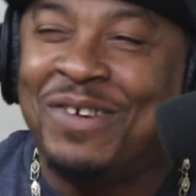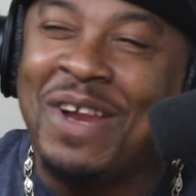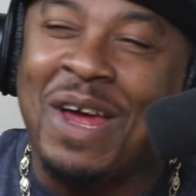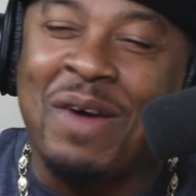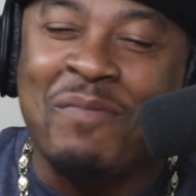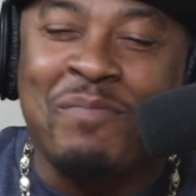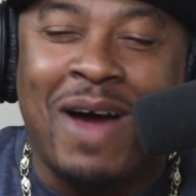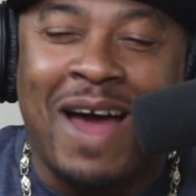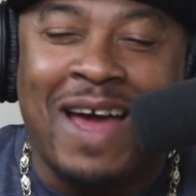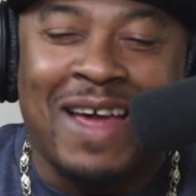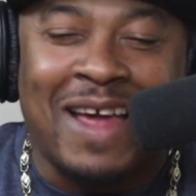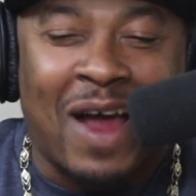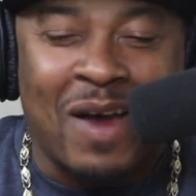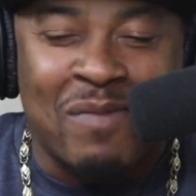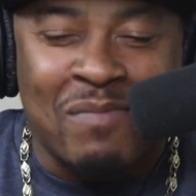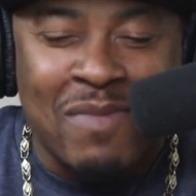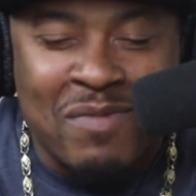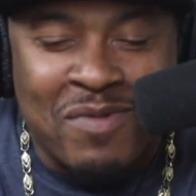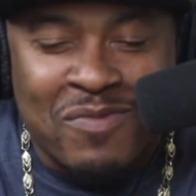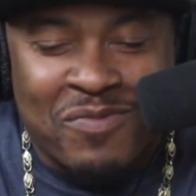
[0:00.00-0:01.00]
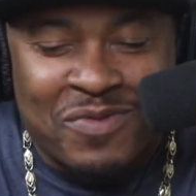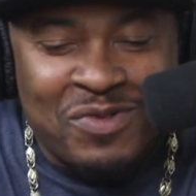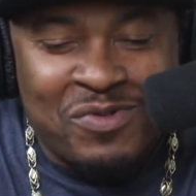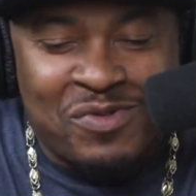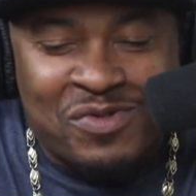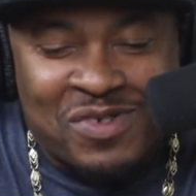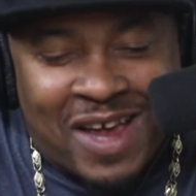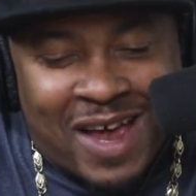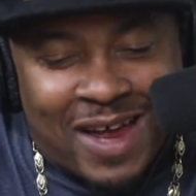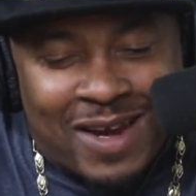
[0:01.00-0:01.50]
On that bike, I remember we
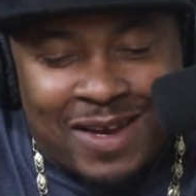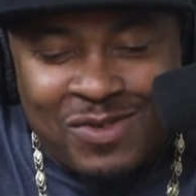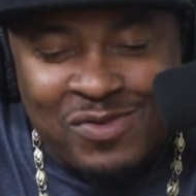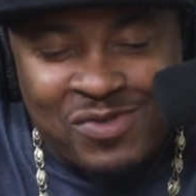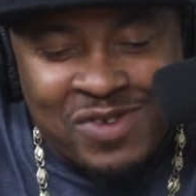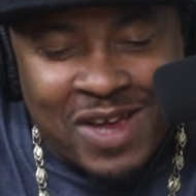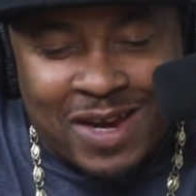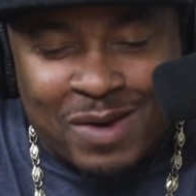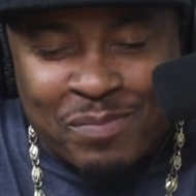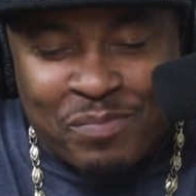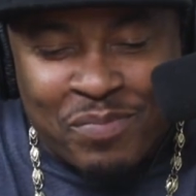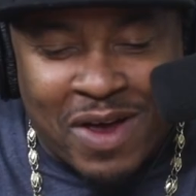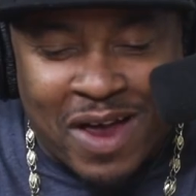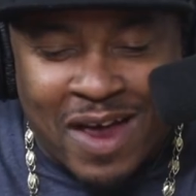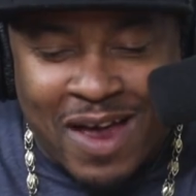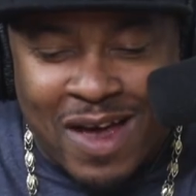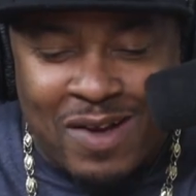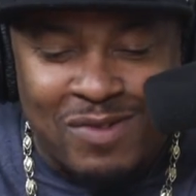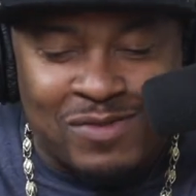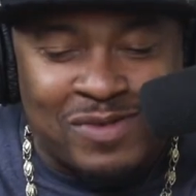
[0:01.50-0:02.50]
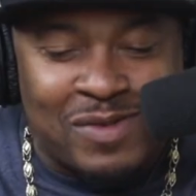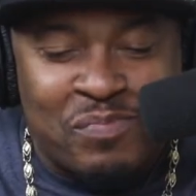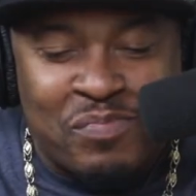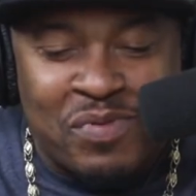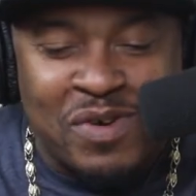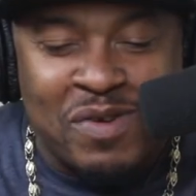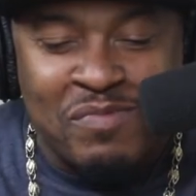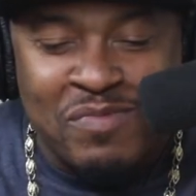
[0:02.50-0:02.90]
used to have the pounds, the